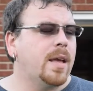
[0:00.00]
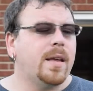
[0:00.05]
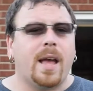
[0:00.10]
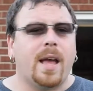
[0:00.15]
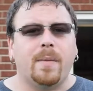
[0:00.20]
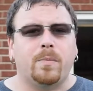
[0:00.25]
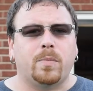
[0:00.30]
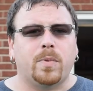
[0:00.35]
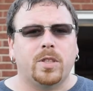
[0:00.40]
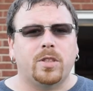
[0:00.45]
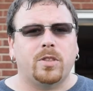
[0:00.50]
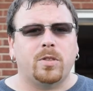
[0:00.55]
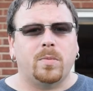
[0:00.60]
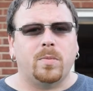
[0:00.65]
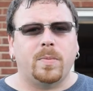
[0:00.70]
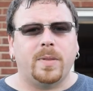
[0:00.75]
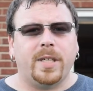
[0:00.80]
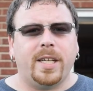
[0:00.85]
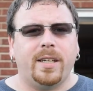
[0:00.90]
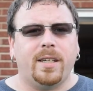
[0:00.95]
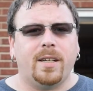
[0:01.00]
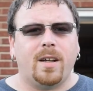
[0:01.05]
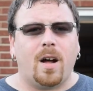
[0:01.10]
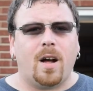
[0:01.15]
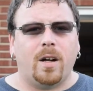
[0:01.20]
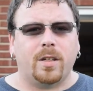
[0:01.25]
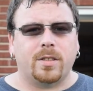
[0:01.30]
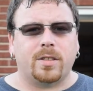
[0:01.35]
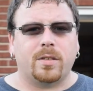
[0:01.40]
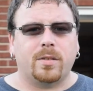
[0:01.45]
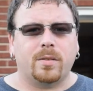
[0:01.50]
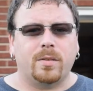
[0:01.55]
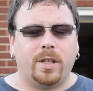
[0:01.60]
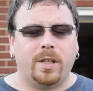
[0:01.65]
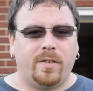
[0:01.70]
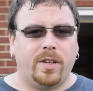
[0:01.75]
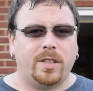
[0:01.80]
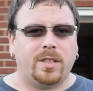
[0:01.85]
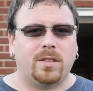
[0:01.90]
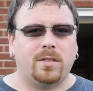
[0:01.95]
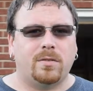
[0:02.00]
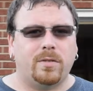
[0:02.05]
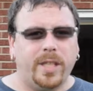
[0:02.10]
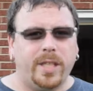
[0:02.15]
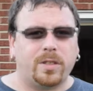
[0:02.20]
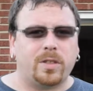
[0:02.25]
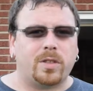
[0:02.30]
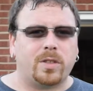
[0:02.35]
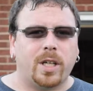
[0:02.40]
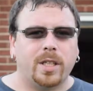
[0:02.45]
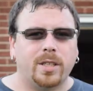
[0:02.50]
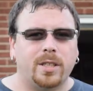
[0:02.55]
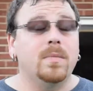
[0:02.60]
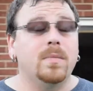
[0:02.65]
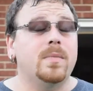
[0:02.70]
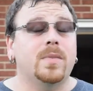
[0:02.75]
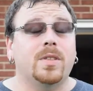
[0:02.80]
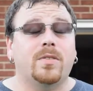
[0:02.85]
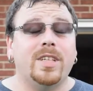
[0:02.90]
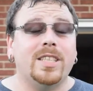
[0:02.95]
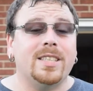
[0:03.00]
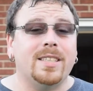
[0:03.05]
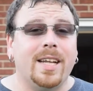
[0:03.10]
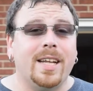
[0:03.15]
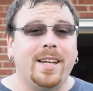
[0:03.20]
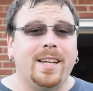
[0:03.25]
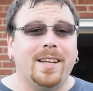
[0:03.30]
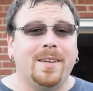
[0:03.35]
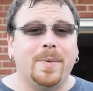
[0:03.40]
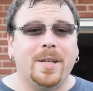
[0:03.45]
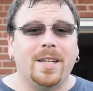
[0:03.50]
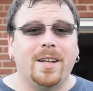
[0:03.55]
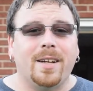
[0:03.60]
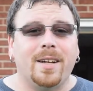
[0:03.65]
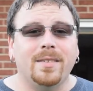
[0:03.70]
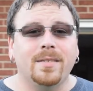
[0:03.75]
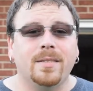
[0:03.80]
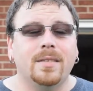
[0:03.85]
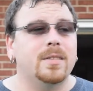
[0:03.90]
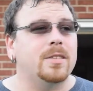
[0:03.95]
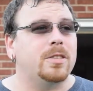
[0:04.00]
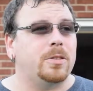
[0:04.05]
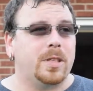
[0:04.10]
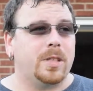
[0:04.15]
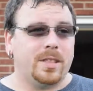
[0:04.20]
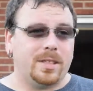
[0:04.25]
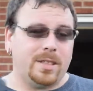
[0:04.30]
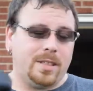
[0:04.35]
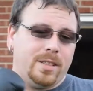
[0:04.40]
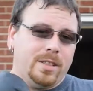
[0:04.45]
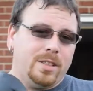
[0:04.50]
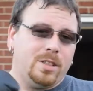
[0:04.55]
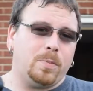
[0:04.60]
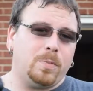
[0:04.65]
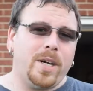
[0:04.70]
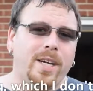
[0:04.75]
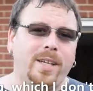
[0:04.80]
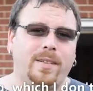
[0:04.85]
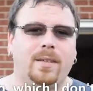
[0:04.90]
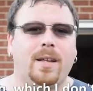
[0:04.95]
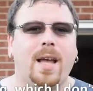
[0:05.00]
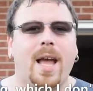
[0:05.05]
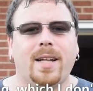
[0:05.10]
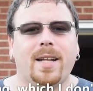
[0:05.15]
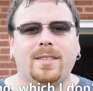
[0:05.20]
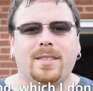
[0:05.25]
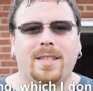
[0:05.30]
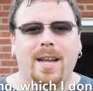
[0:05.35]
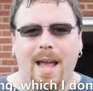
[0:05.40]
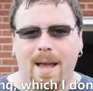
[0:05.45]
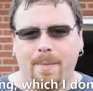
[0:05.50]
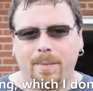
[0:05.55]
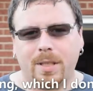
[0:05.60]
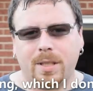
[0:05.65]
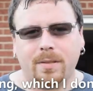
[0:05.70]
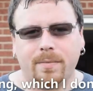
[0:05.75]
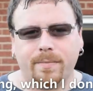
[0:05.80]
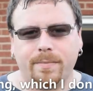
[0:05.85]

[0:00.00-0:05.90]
and presumably also the original rear struts. The reason they need to be done is because the spring had snapped.